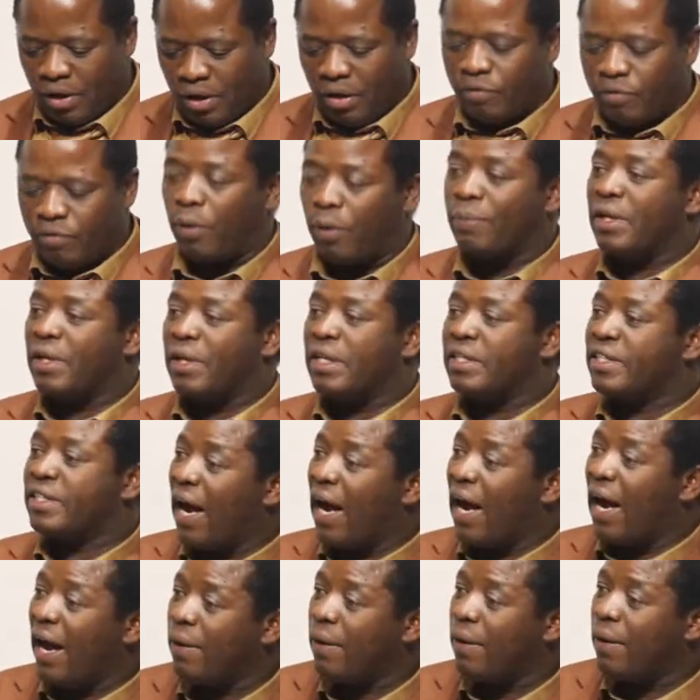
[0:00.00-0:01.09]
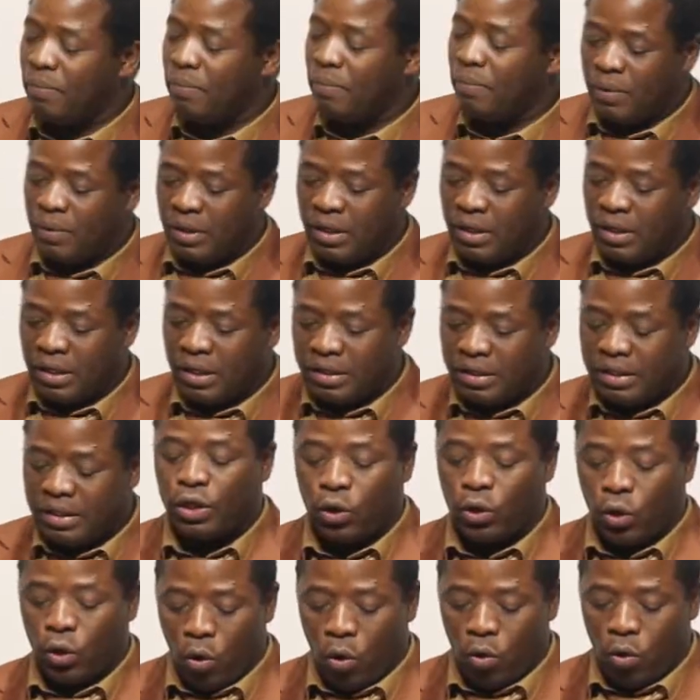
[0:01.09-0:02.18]
From the time the
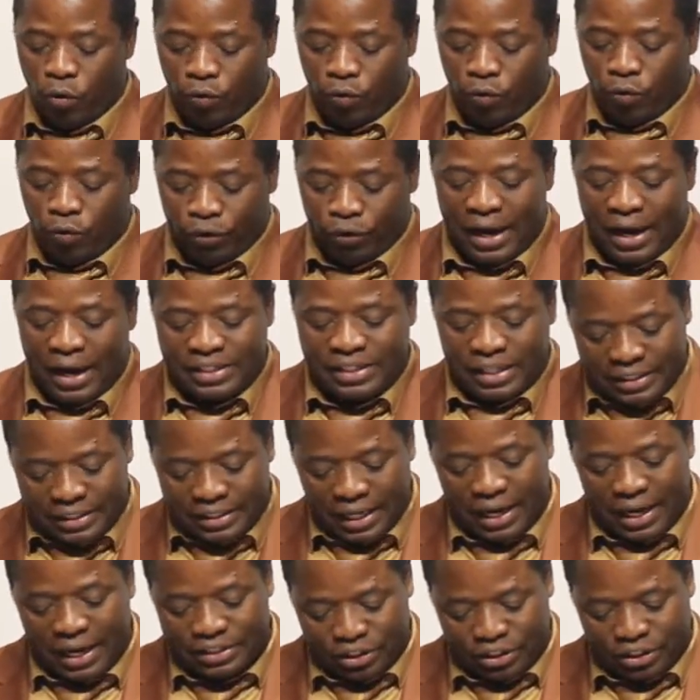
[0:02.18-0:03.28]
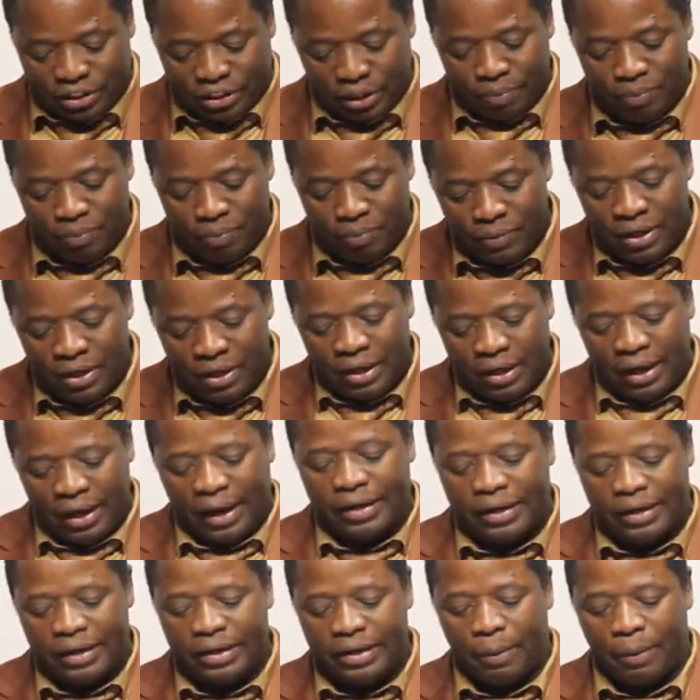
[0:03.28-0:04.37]
cloak of Elijah touched him
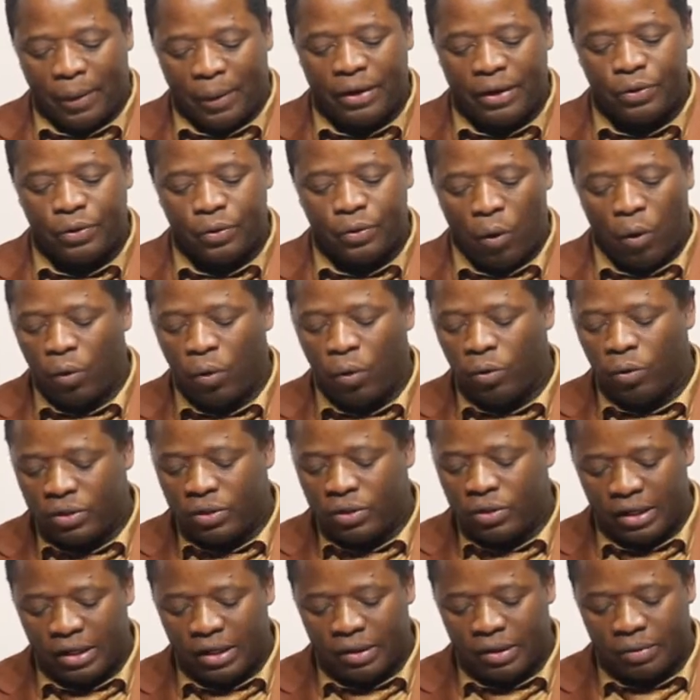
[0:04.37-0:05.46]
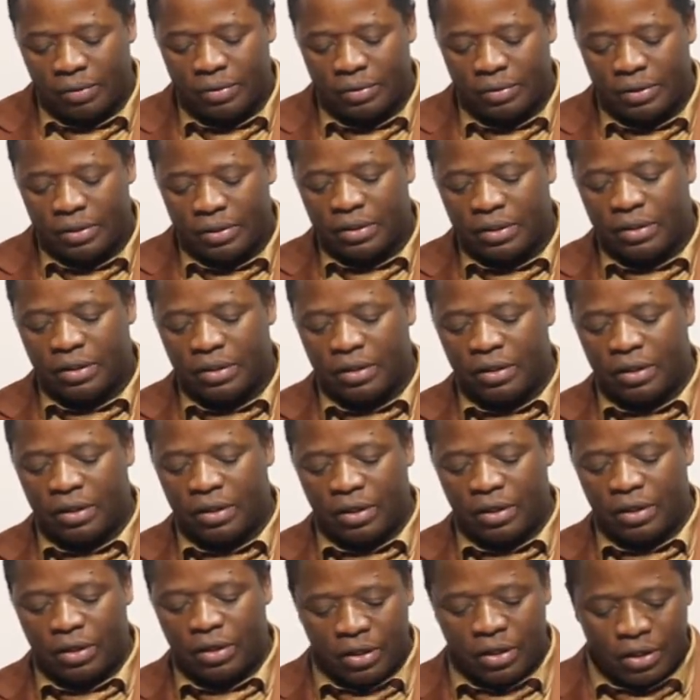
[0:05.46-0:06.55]
and he bent all
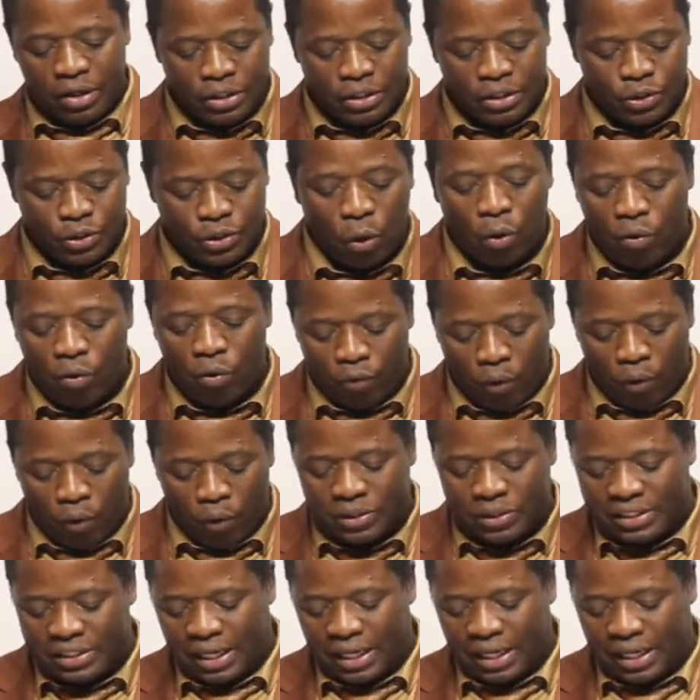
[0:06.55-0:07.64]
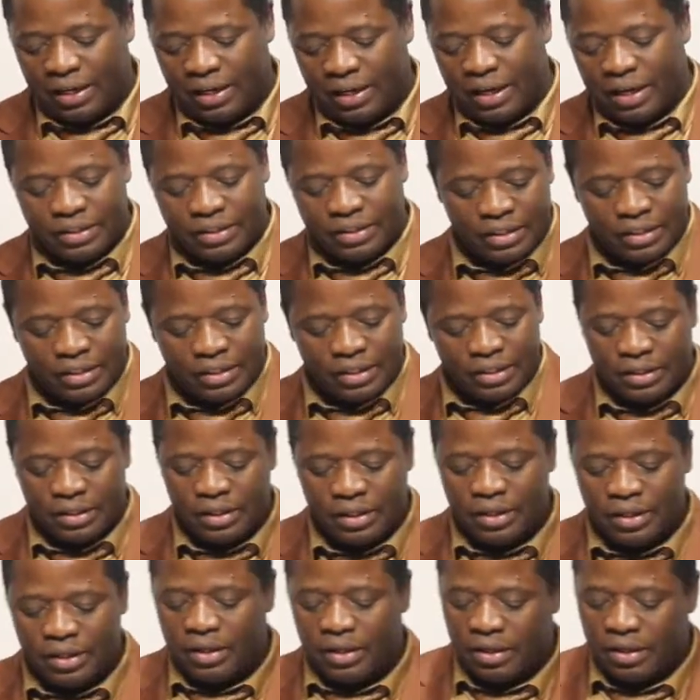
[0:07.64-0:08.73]
his yoke of oxen and
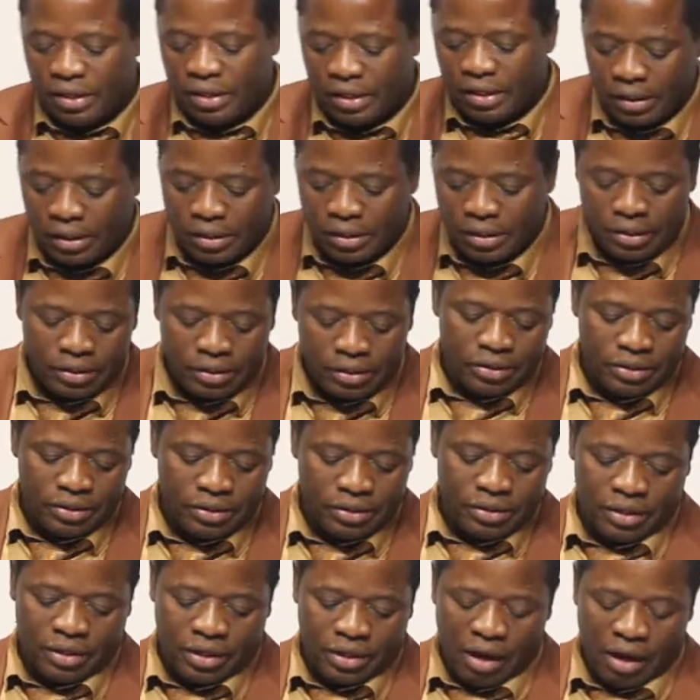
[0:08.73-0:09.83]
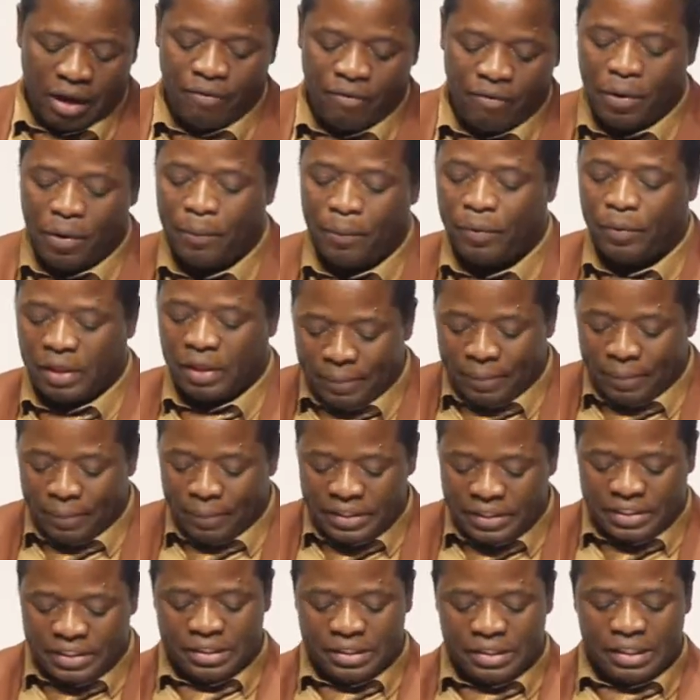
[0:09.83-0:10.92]
he gave people the
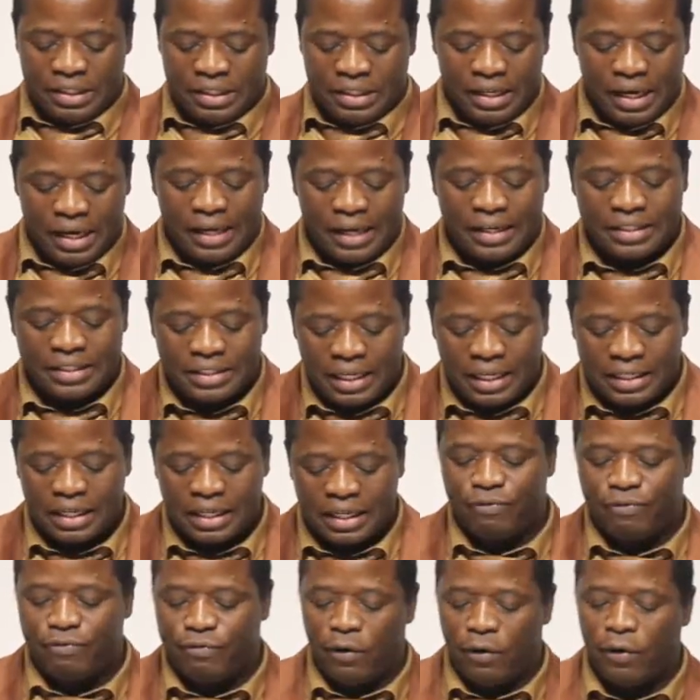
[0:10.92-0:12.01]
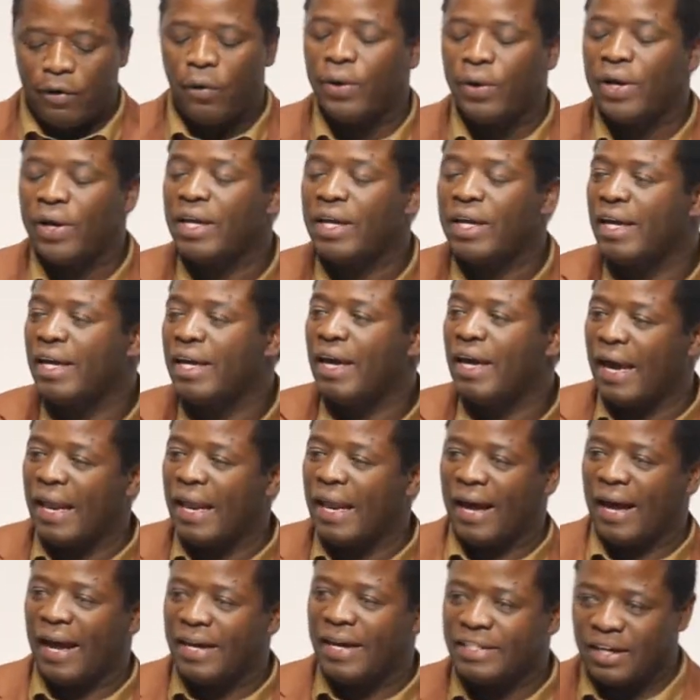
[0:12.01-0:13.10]
meat and started following
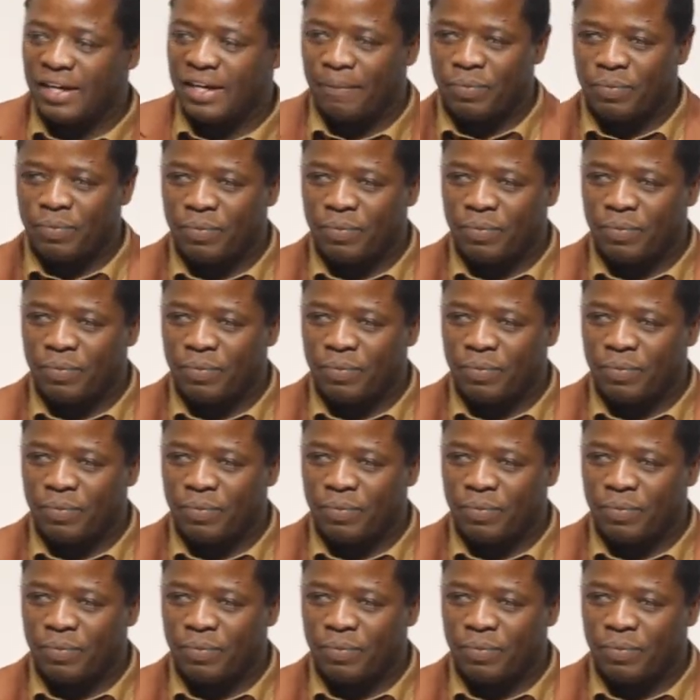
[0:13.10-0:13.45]
Elijah.